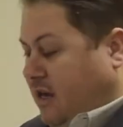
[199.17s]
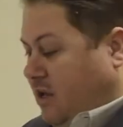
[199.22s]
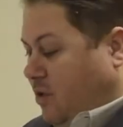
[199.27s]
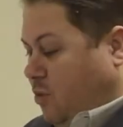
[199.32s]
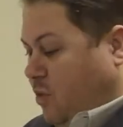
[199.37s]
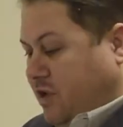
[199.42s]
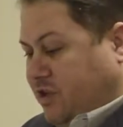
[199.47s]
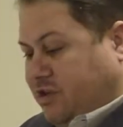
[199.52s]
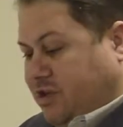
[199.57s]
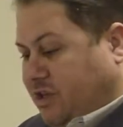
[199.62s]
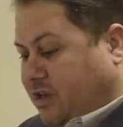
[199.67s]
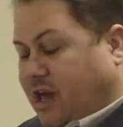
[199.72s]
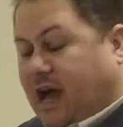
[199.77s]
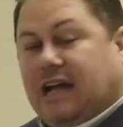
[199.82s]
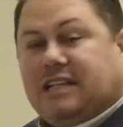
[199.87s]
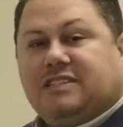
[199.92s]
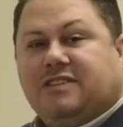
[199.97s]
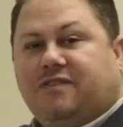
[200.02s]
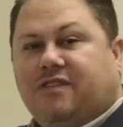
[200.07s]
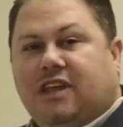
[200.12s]
We see
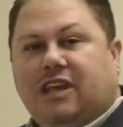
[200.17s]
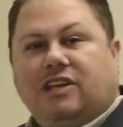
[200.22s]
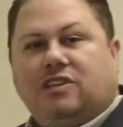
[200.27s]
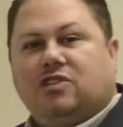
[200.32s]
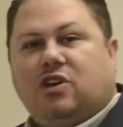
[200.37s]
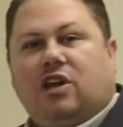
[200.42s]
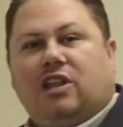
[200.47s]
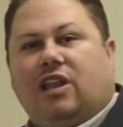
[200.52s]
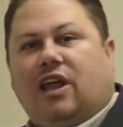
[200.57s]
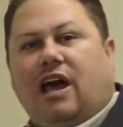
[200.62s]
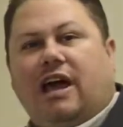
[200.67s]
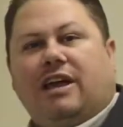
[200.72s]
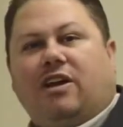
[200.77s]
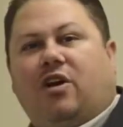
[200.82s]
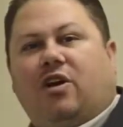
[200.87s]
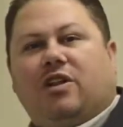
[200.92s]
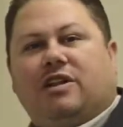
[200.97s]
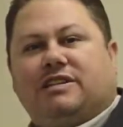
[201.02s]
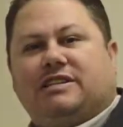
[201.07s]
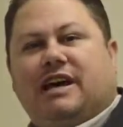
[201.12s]
lots of things online
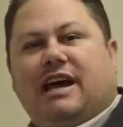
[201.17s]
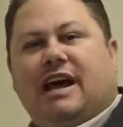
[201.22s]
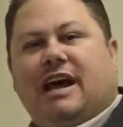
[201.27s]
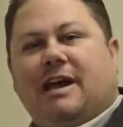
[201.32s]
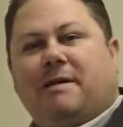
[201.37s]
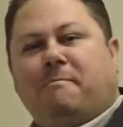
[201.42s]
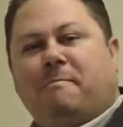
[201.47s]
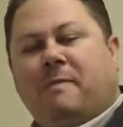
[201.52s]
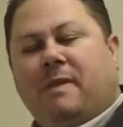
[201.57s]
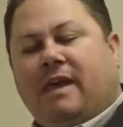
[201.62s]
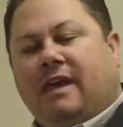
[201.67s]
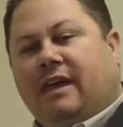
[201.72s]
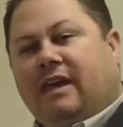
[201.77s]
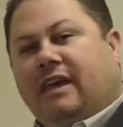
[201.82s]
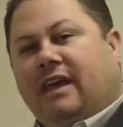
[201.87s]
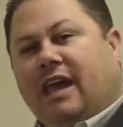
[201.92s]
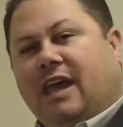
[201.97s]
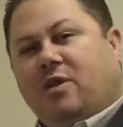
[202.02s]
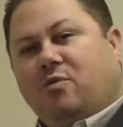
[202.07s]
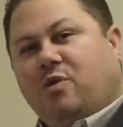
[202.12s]
all the time
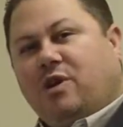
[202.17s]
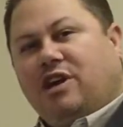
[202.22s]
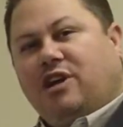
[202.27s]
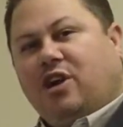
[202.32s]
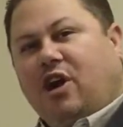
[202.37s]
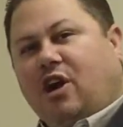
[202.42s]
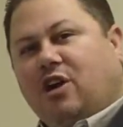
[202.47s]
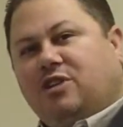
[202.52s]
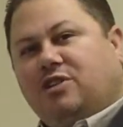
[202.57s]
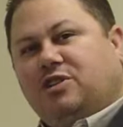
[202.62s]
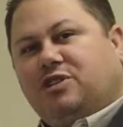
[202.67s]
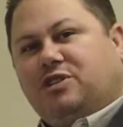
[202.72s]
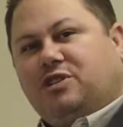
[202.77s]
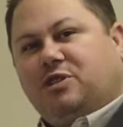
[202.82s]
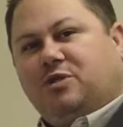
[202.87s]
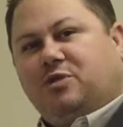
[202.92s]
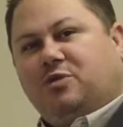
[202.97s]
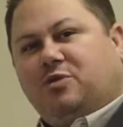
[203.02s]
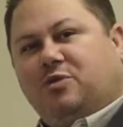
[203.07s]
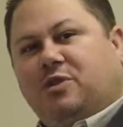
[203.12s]
in regards
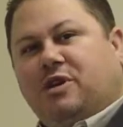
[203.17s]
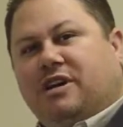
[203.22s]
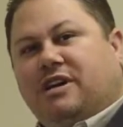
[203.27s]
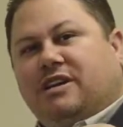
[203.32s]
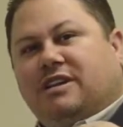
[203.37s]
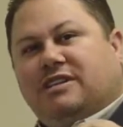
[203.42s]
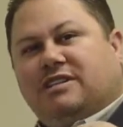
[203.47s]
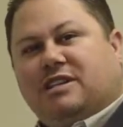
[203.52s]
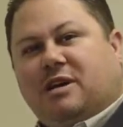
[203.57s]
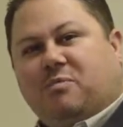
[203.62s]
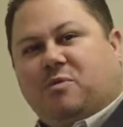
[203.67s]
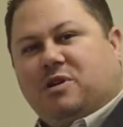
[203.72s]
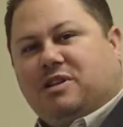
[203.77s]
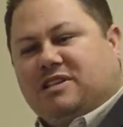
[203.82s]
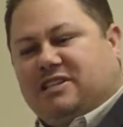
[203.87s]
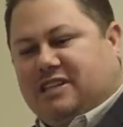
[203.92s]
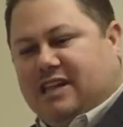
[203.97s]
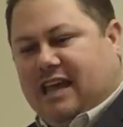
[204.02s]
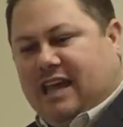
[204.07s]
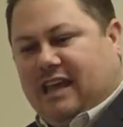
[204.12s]
to someone
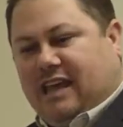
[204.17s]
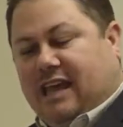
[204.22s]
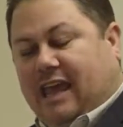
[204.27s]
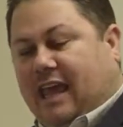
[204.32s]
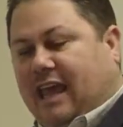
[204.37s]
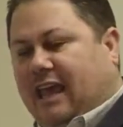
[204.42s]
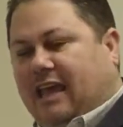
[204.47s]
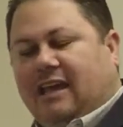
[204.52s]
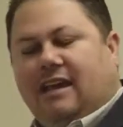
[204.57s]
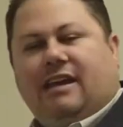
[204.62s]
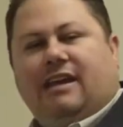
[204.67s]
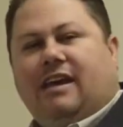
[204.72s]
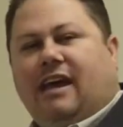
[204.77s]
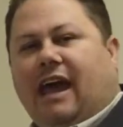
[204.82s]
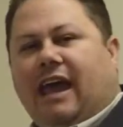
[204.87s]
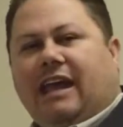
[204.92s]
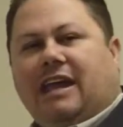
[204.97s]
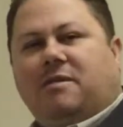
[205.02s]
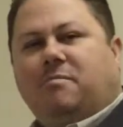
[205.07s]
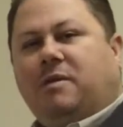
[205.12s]
saying, hey,
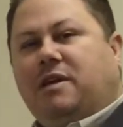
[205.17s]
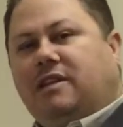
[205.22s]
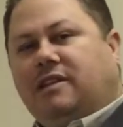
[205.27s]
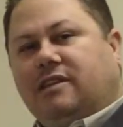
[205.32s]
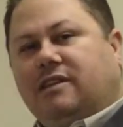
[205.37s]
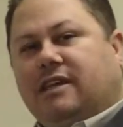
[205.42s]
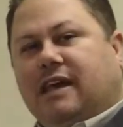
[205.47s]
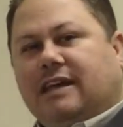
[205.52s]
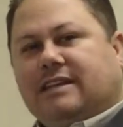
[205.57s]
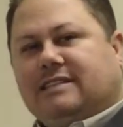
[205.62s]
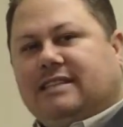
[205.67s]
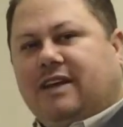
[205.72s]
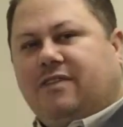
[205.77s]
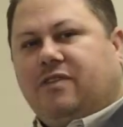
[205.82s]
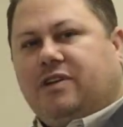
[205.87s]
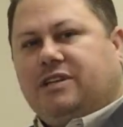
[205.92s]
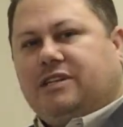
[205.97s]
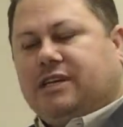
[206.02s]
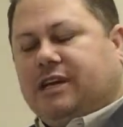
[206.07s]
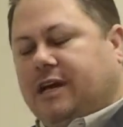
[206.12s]
I can beat the test
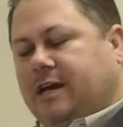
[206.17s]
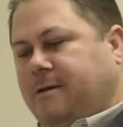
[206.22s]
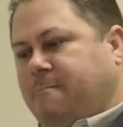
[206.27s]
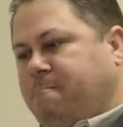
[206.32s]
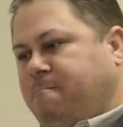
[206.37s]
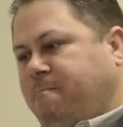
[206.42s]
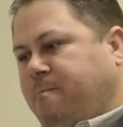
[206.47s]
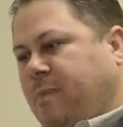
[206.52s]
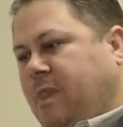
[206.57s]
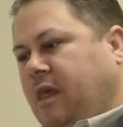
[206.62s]
every time.